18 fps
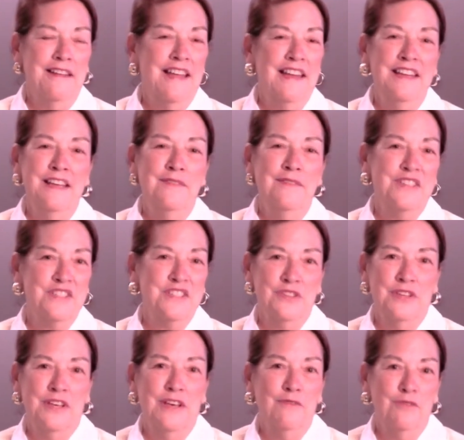Any of us
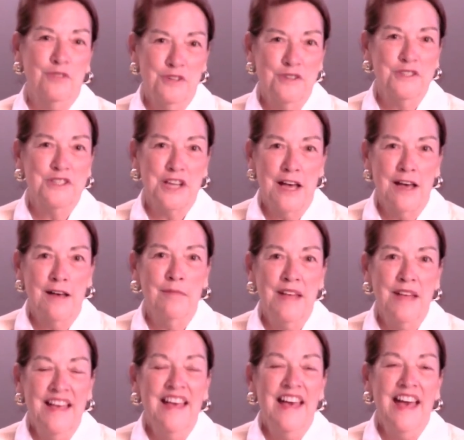looking for a job
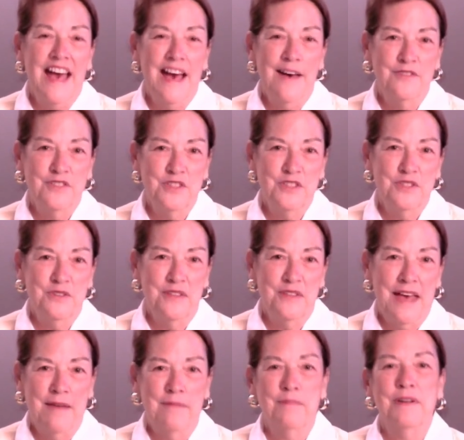have to do
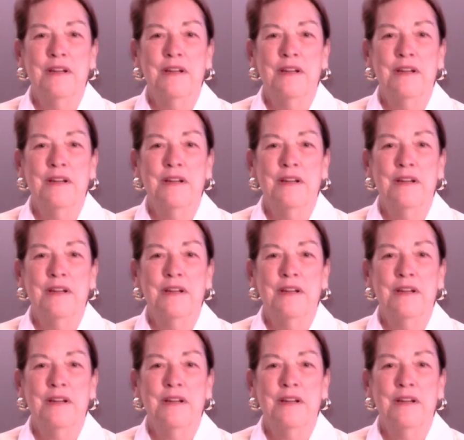that.